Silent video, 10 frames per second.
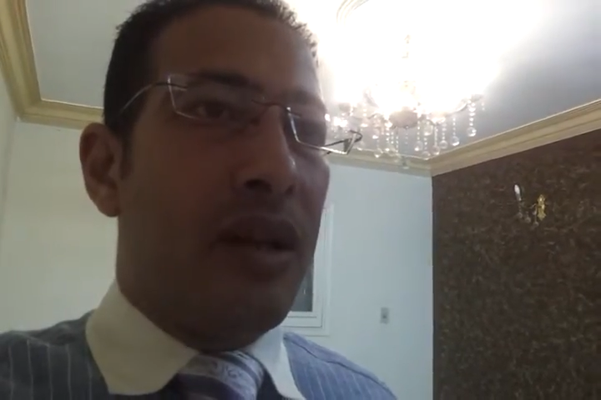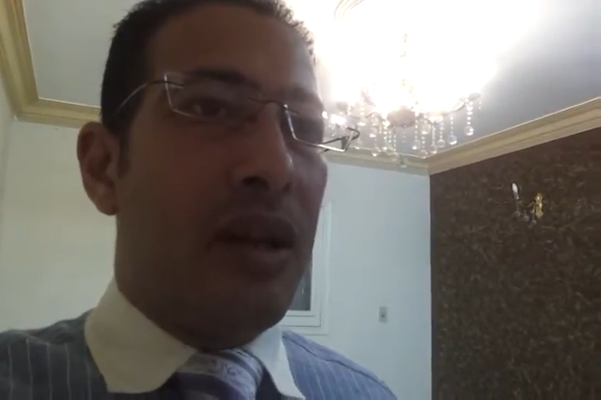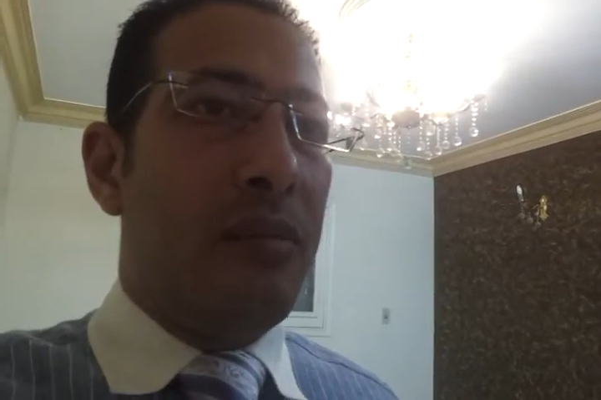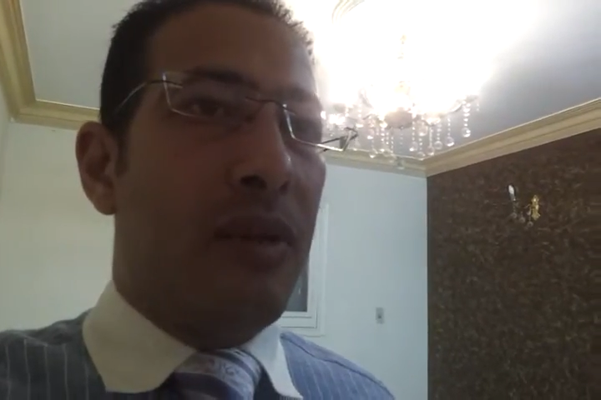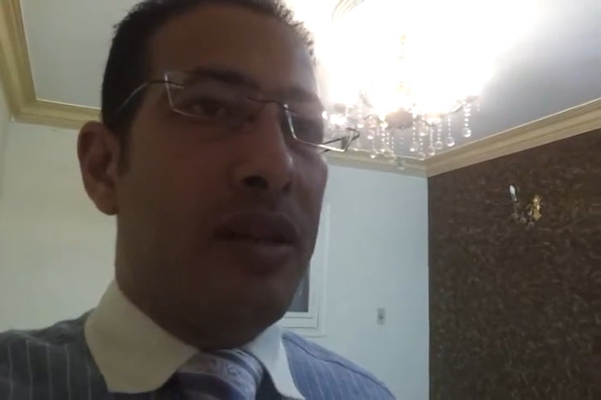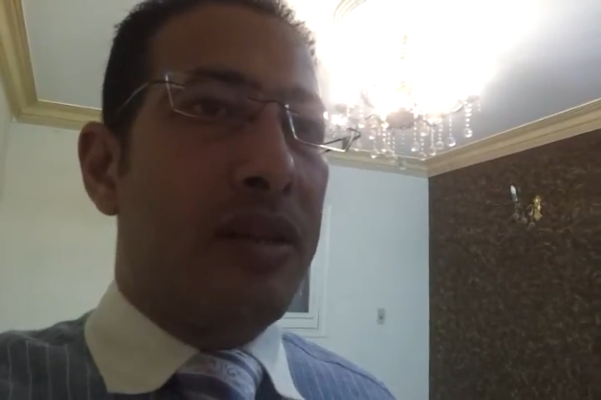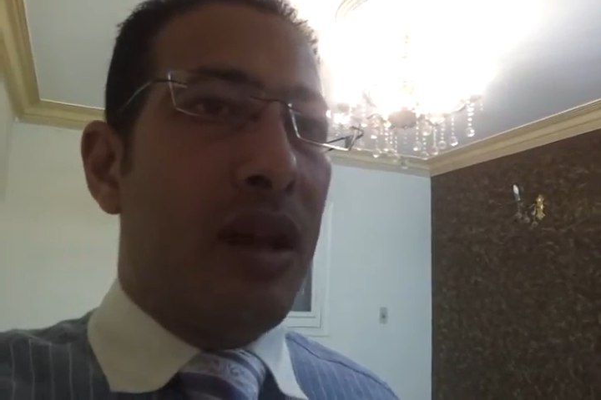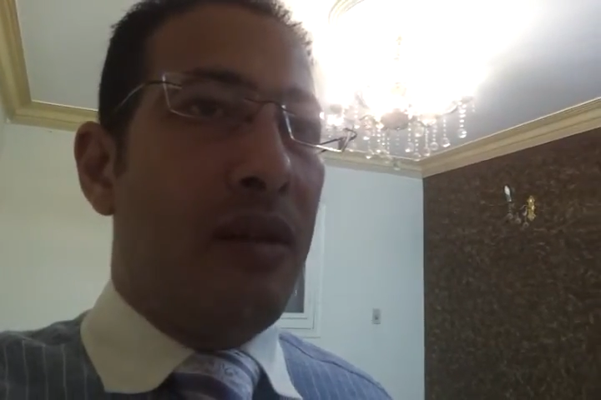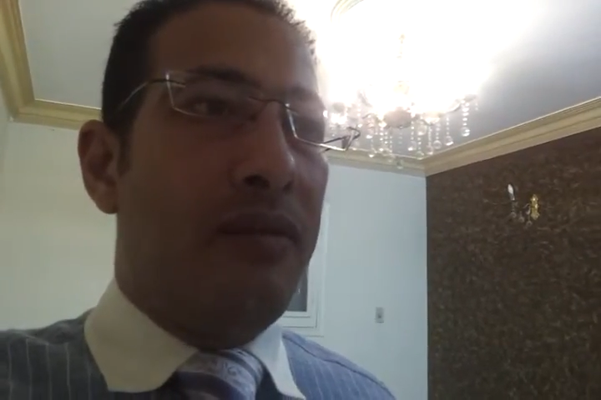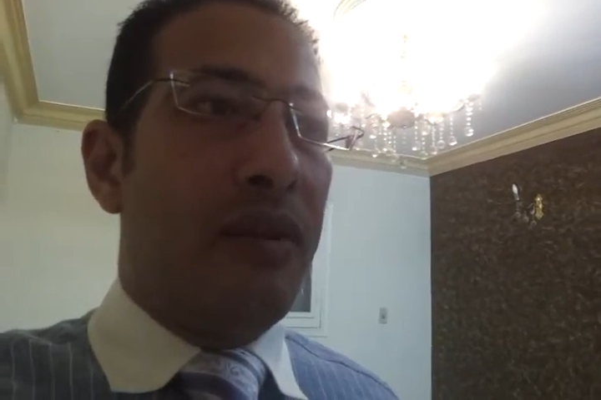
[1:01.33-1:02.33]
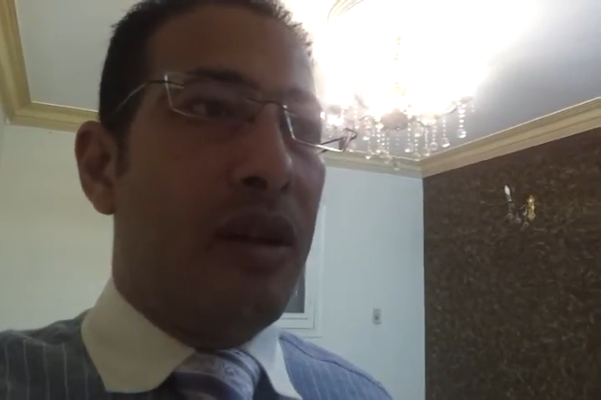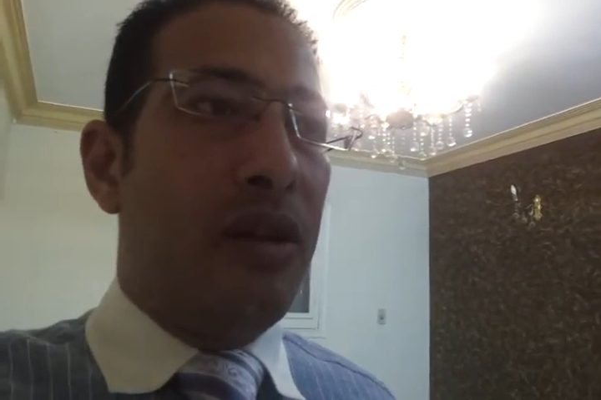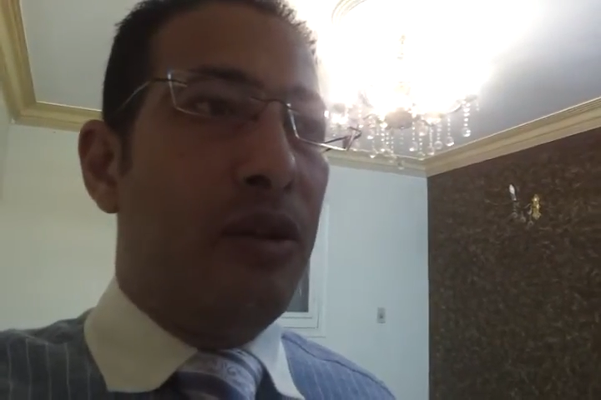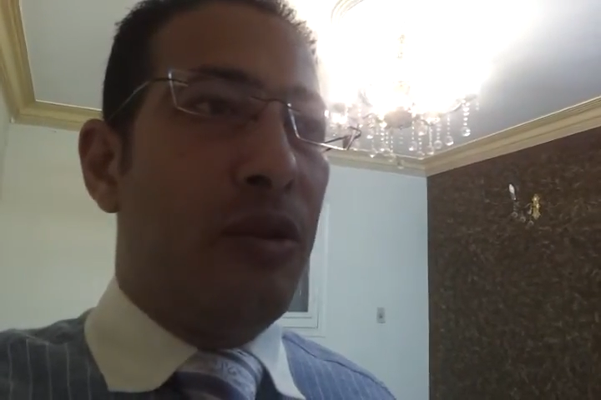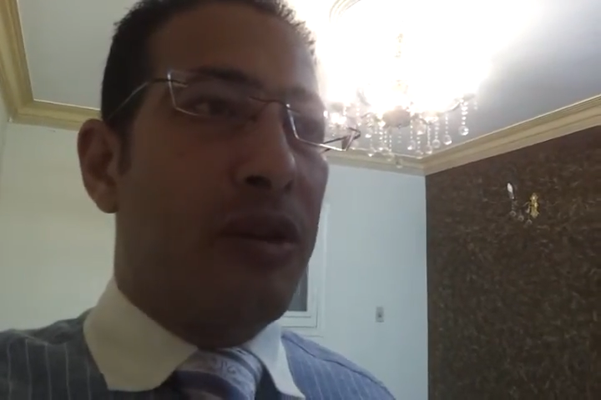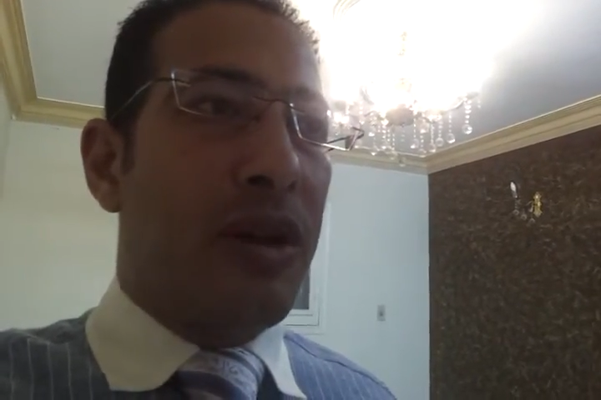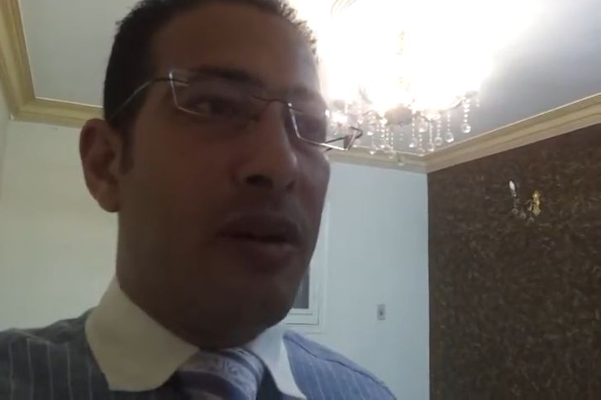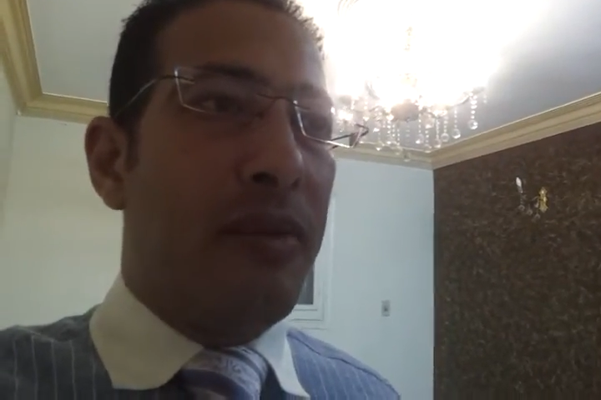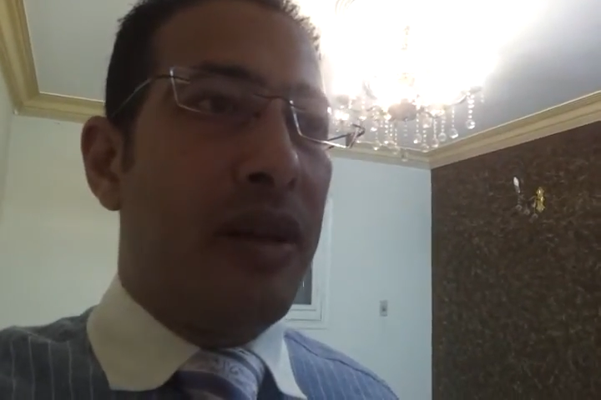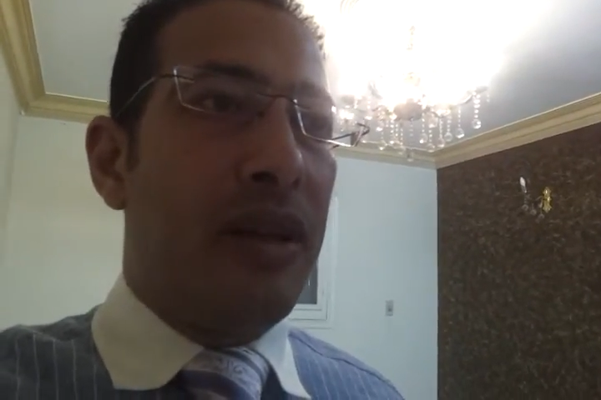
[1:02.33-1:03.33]
in myself in your
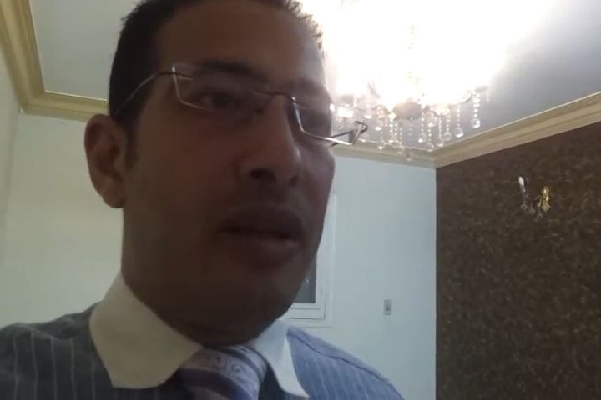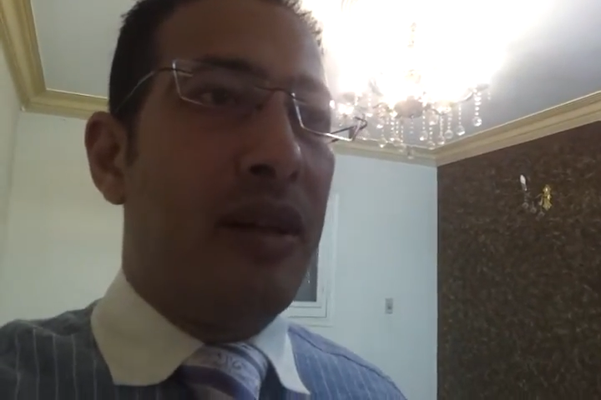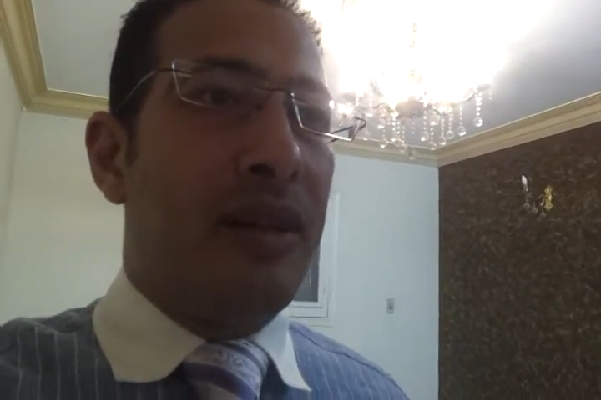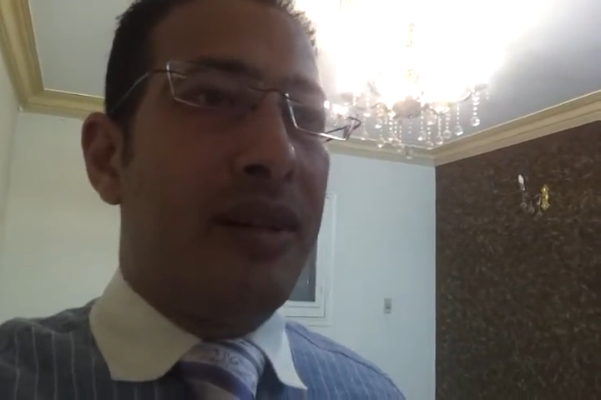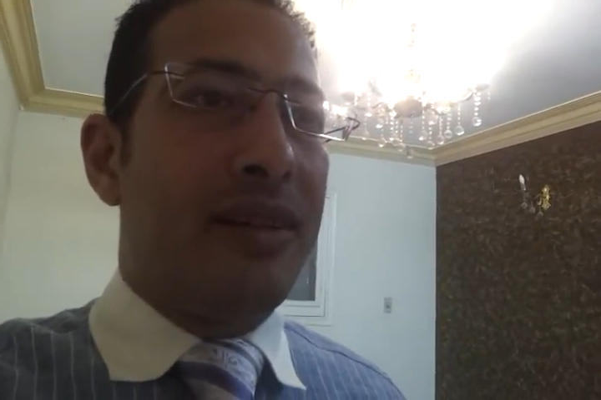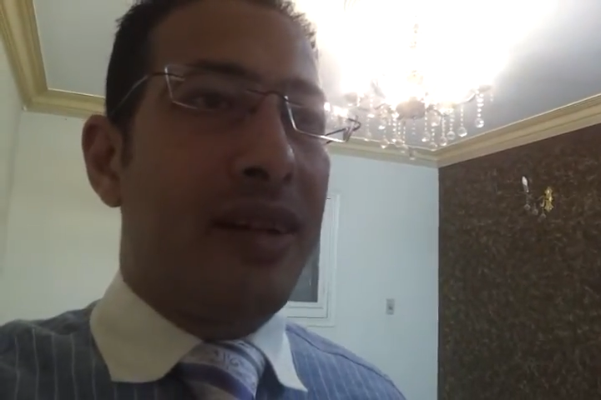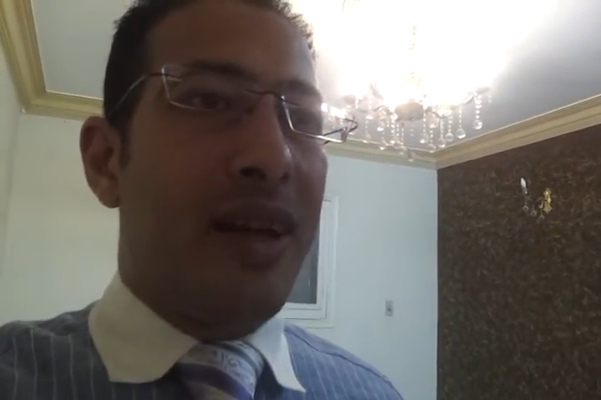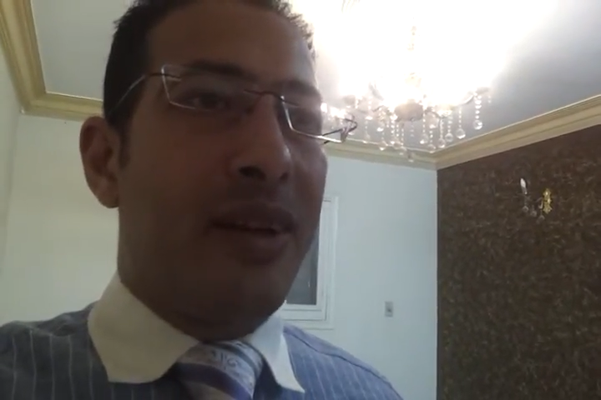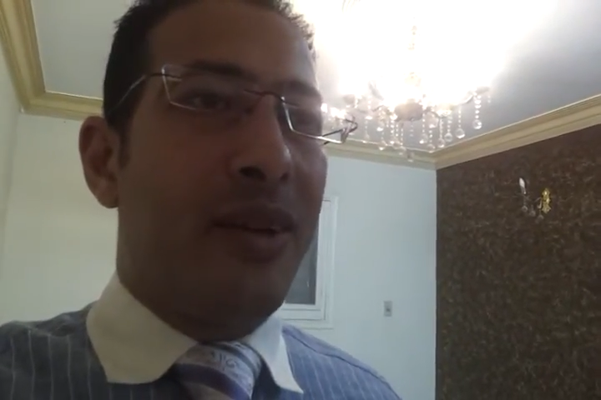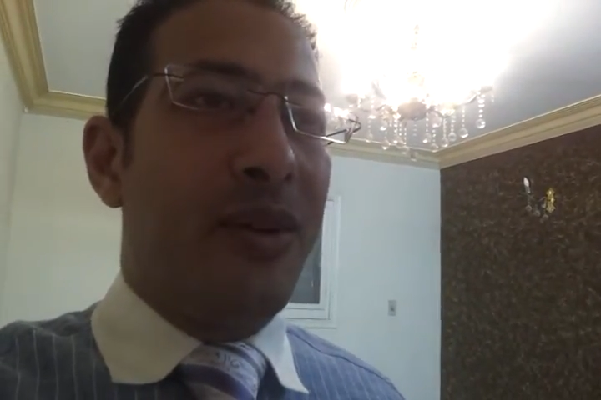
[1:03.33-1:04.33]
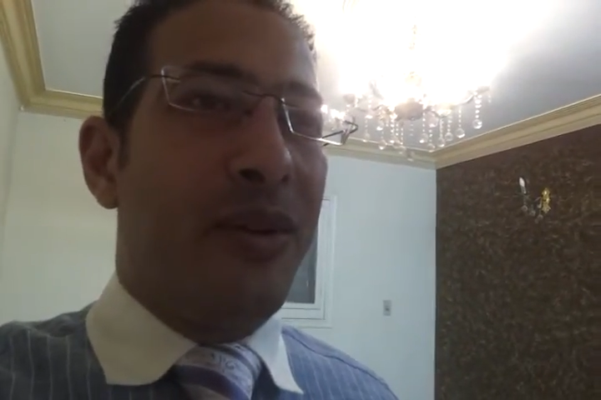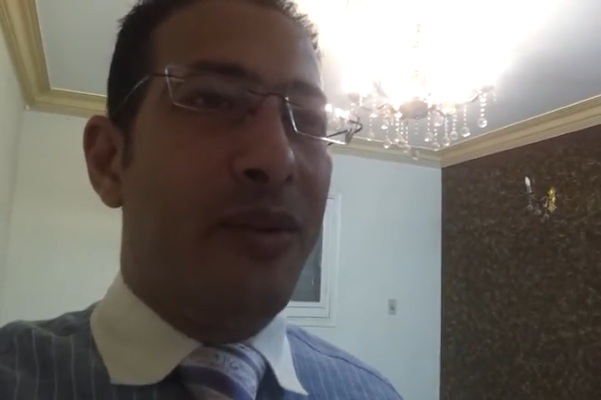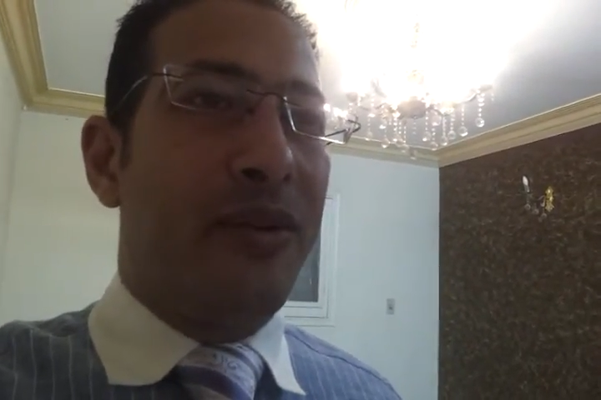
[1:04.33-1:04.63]
company. Thank you